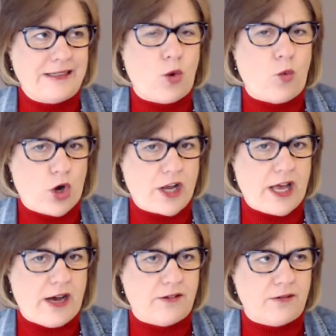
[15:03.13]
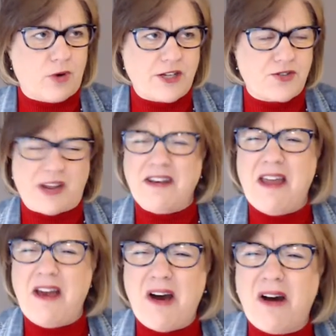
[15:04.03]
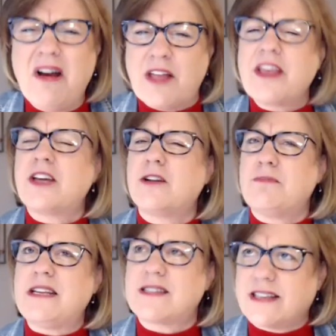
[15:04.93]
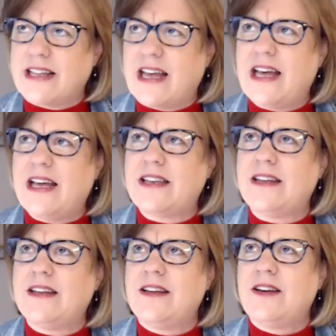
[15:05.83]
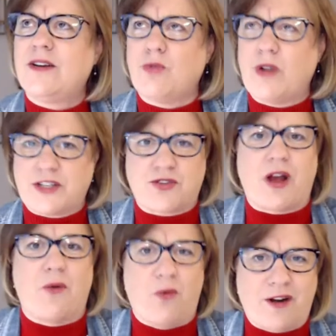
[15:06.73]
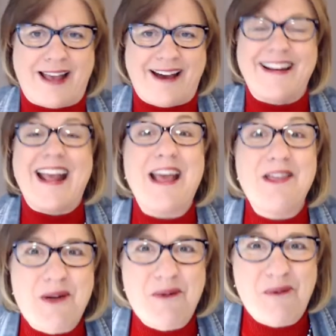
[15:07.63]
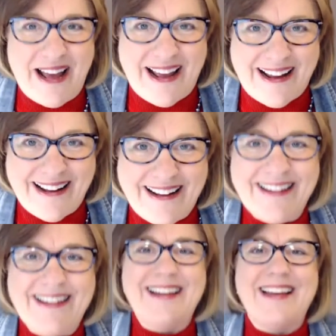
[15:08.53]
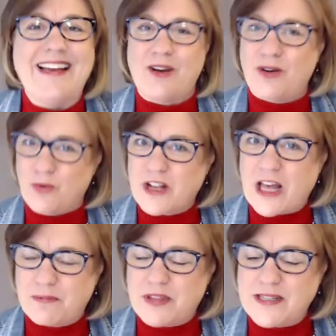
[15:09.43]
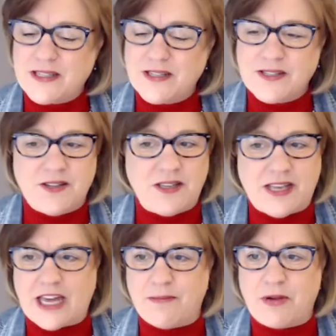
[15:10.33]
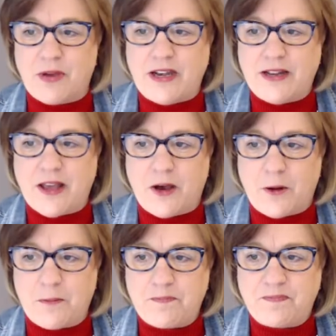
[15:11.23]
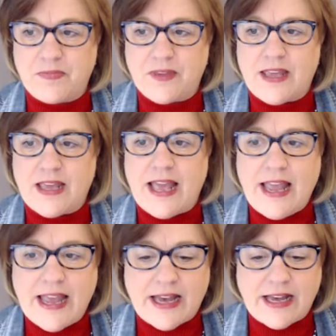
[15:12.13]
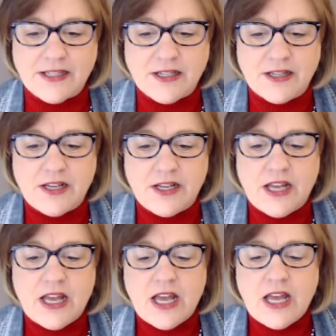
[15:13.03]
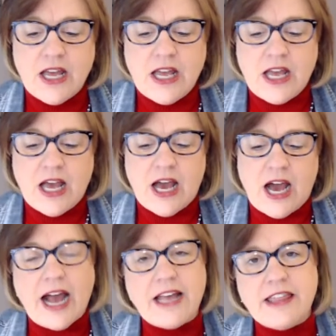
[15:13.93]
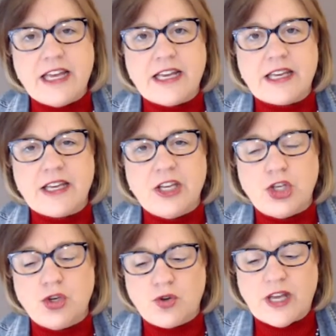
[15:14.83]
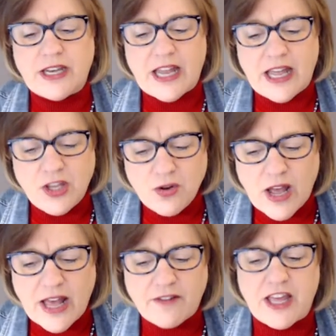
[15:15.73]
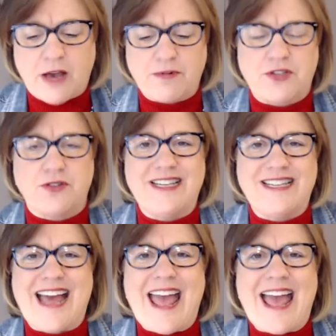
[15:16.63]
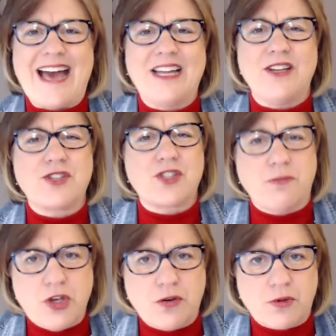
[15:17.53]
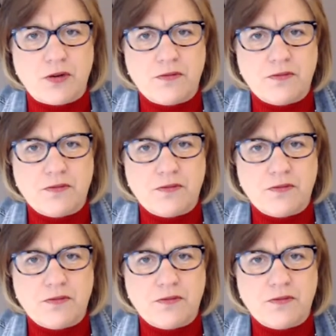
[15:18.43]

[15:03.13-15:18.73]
workout, restaurant. No, I think it'll be salon, restaurant, workout. Either way, workout places, you got to be ready to go. And I think you have the opportunity to add some humor.